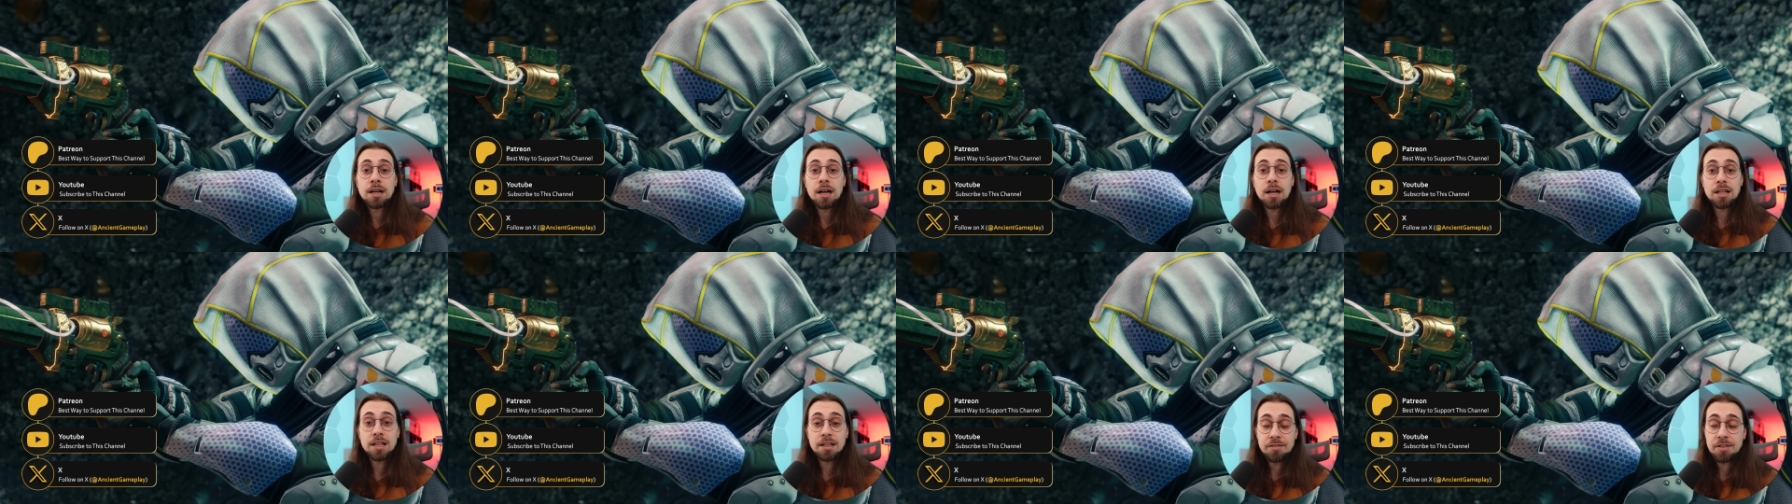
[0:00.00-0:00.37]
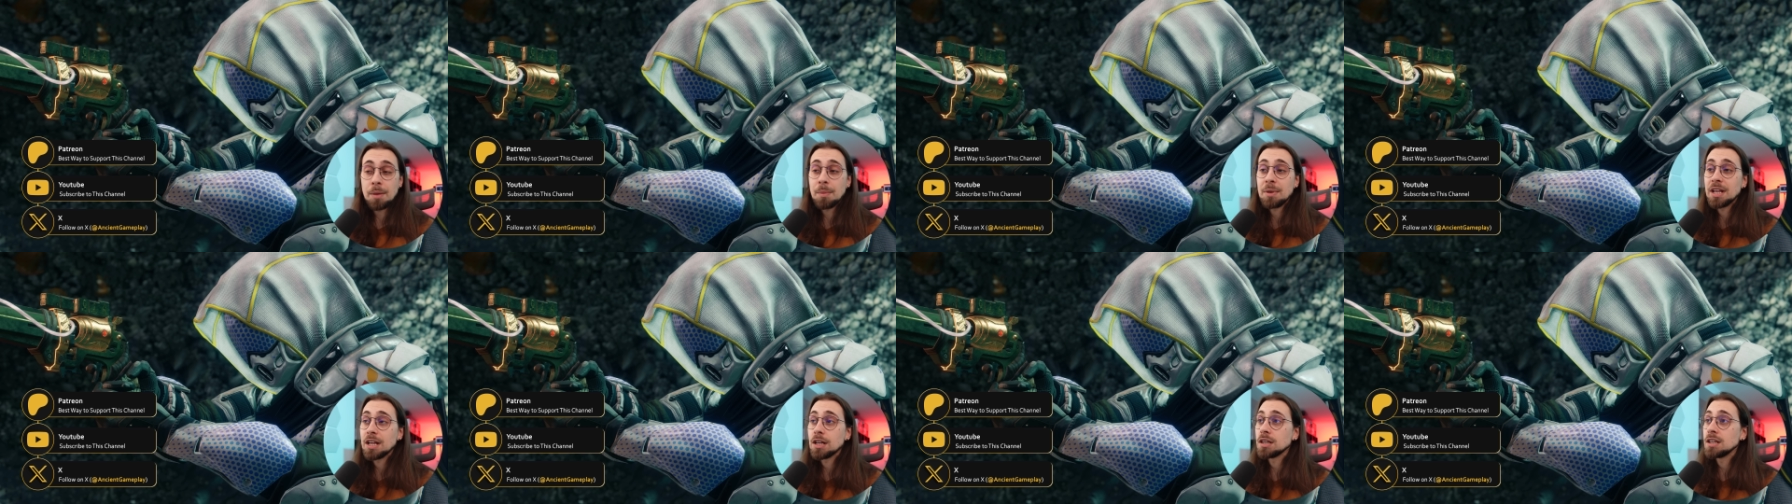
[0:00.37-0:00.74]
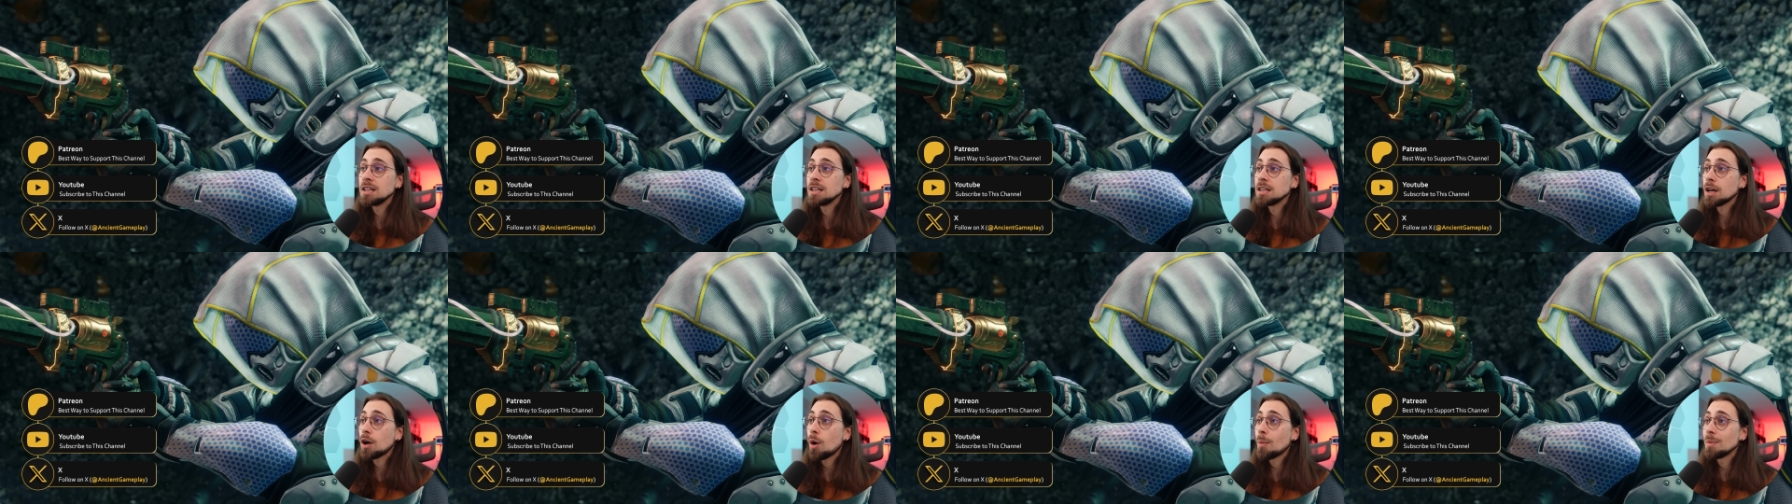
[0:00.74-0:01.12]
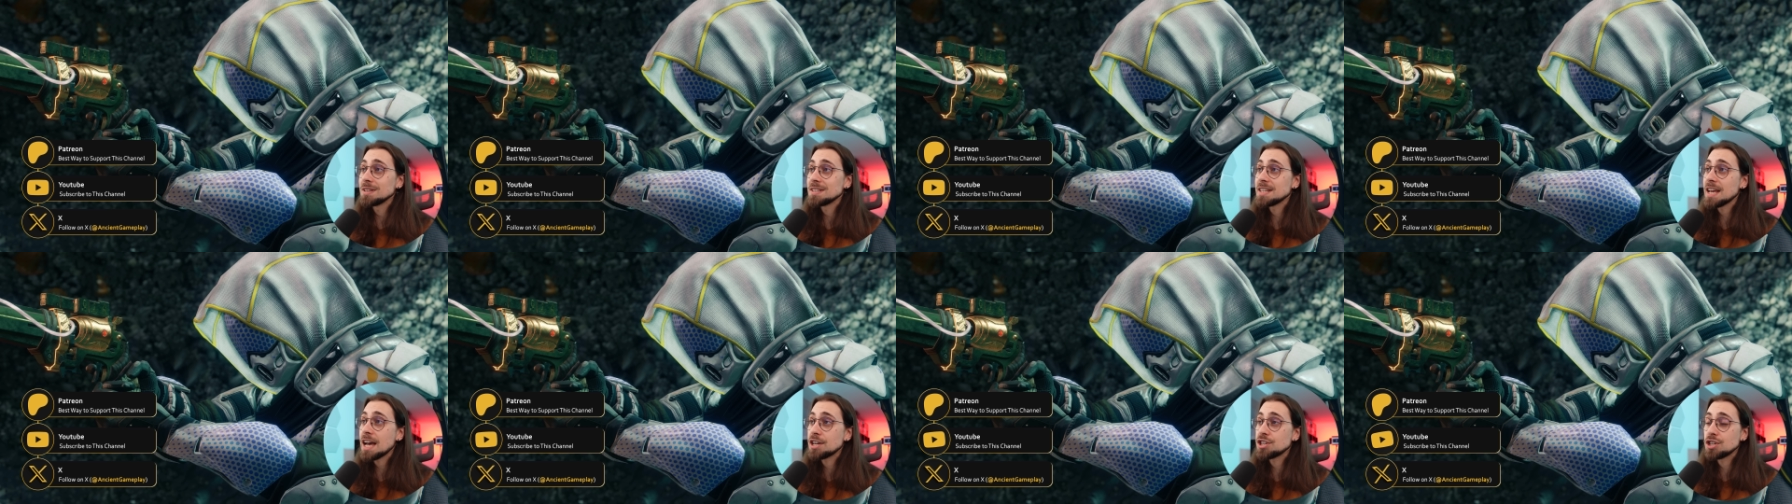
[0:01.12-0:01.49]
Leave them in the comment
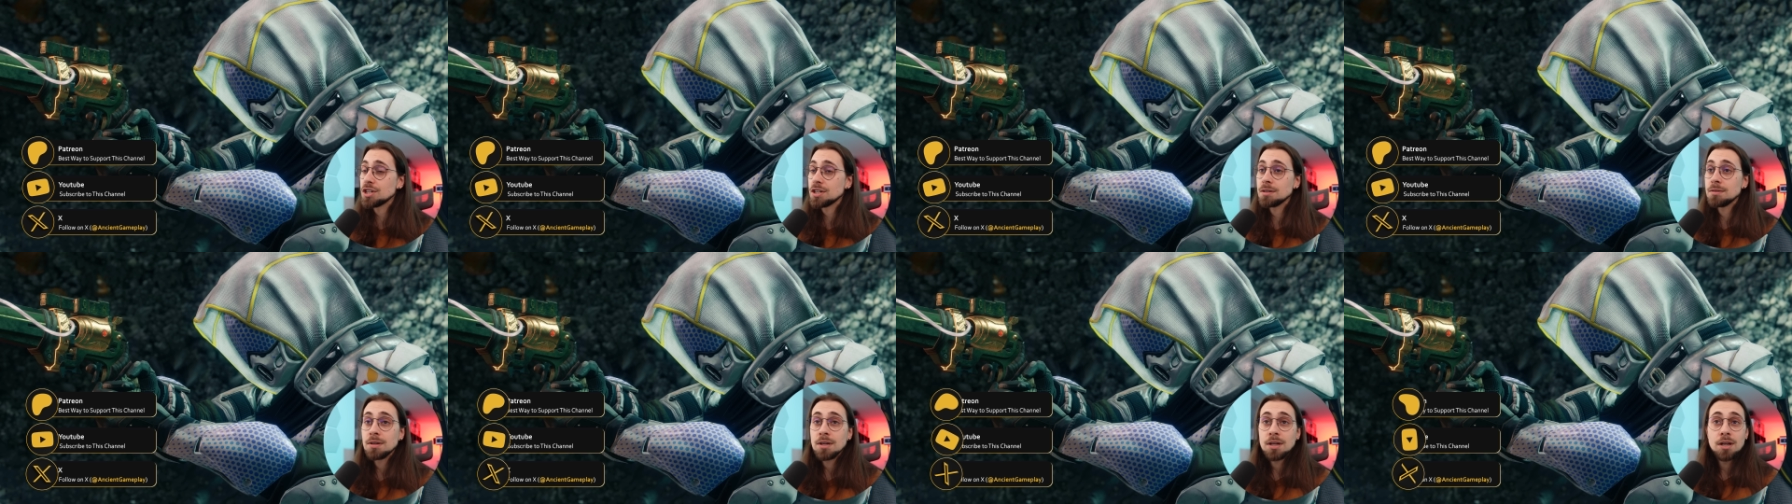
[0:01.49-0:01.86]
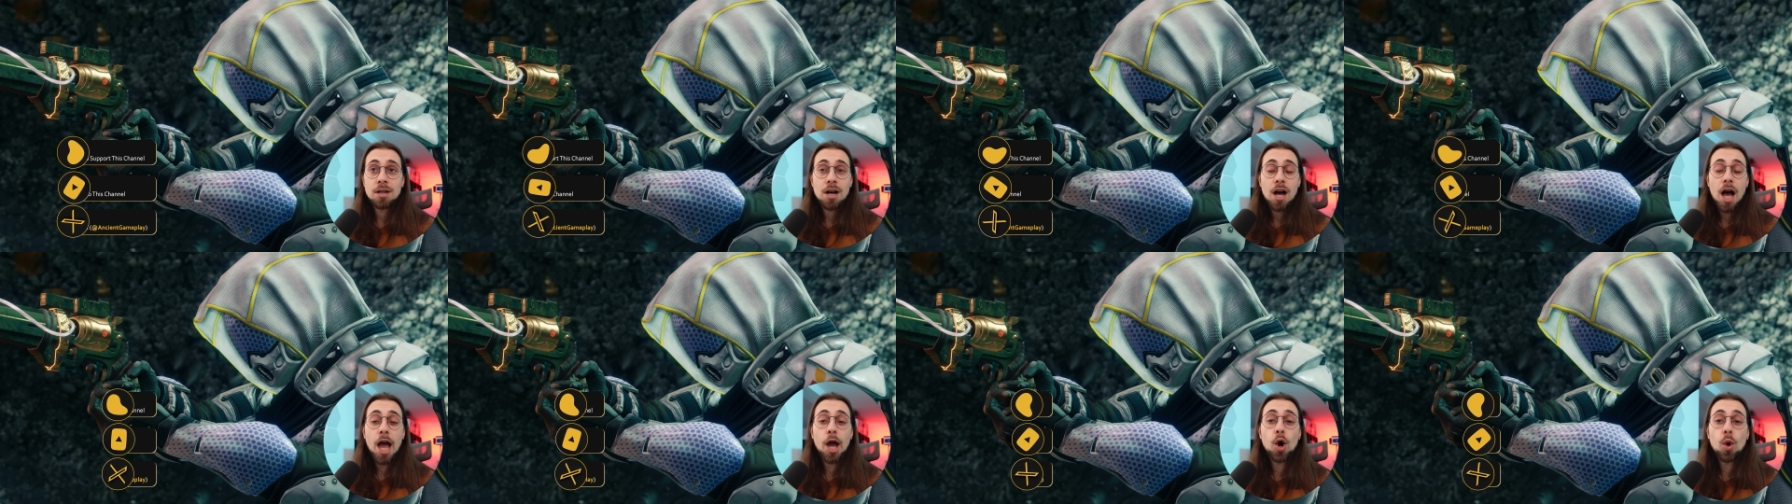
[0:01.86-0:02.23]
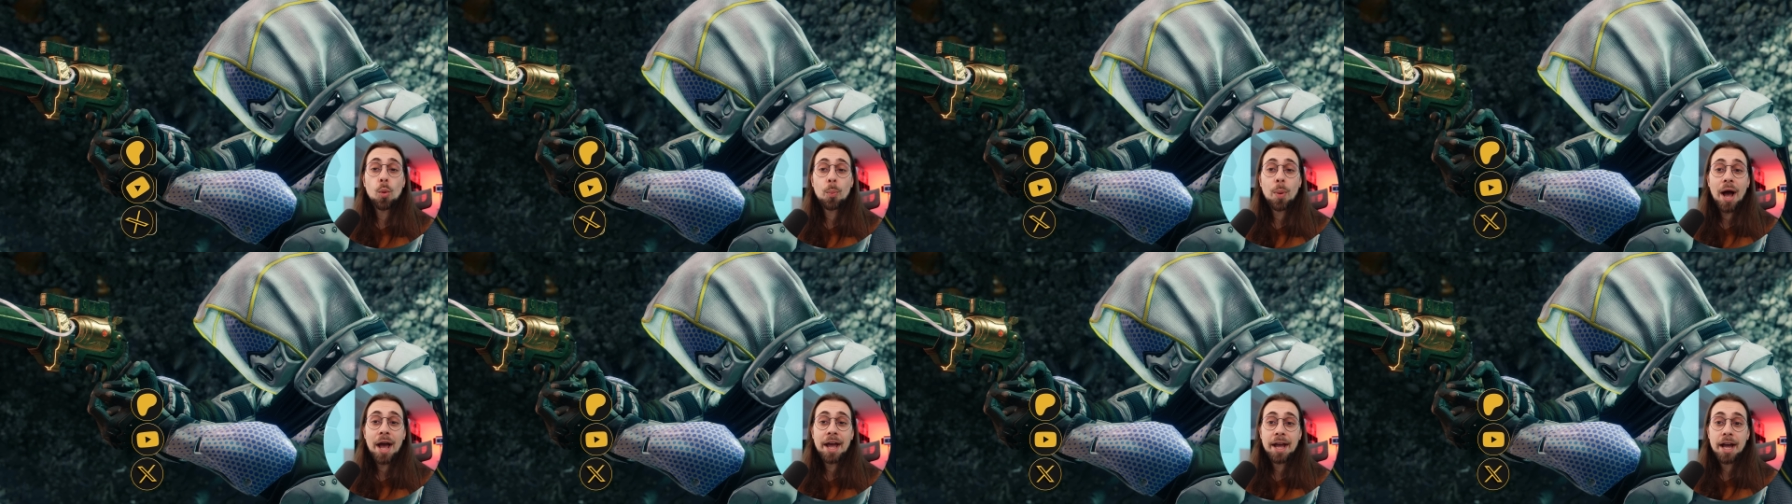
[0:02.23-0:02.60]
section. I hope I